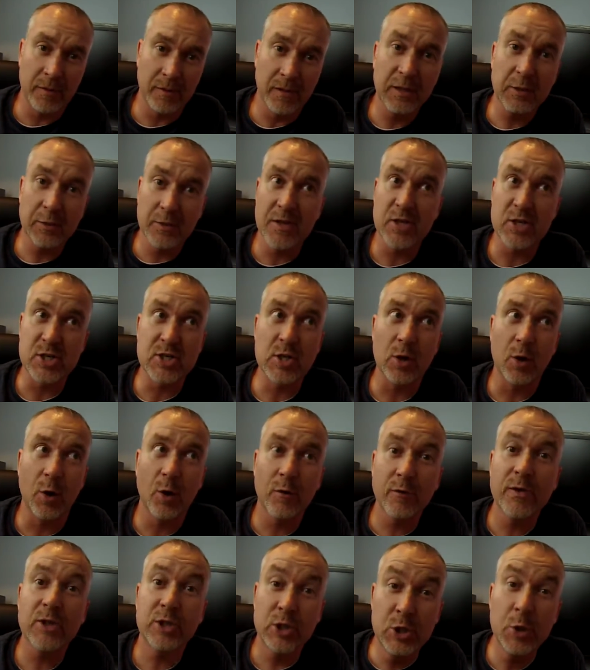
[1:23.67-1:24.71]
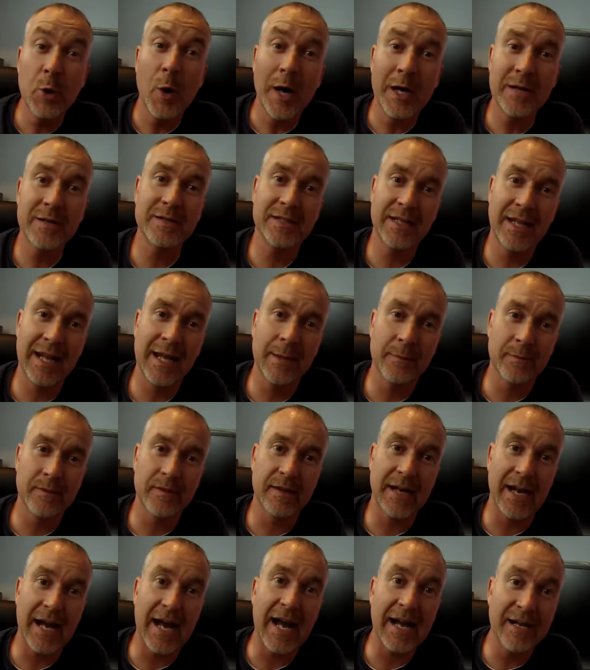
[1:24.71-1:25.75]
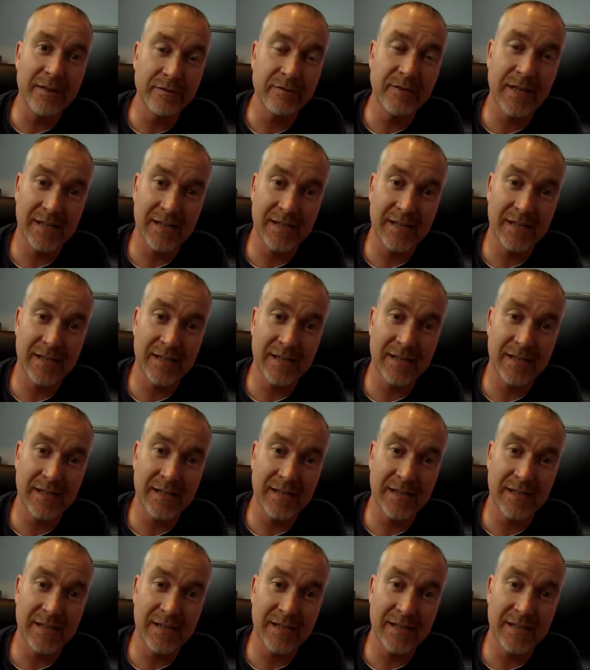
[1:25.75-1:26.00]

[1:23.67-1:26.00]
Literally, there's over 200 games that I've